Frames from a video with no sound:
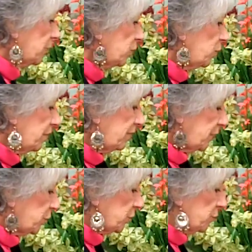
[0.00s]
to 12
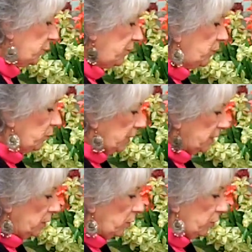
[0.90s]
inches, or if you want
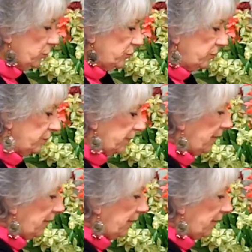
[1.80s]
it larger,